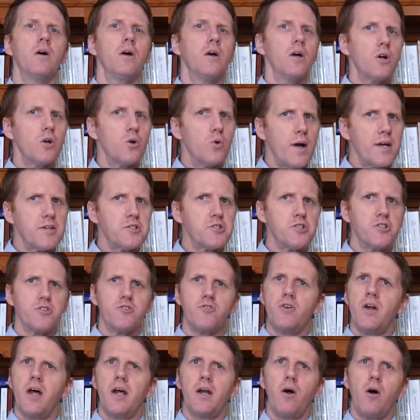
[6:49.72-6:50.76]
questions
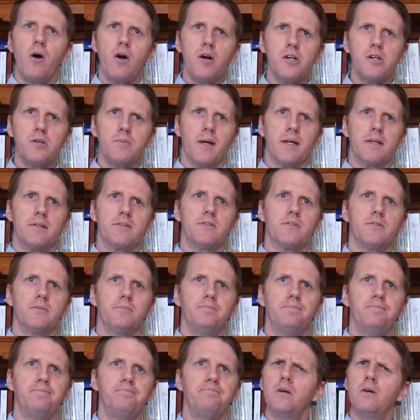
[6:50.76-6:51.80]
are not arguments.
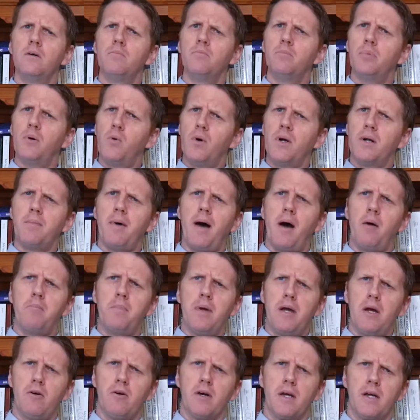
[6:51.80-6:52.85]
But what about
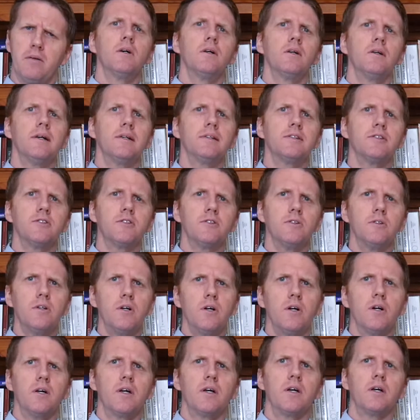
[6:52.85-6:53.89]
Mary? Let's
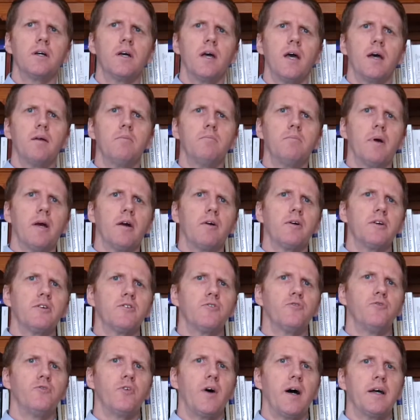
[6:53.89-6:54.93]
look at Mary's
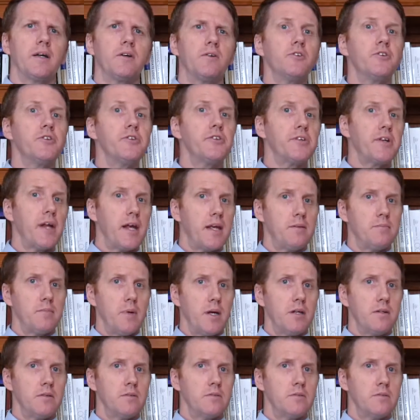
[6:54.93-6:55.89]
final statement.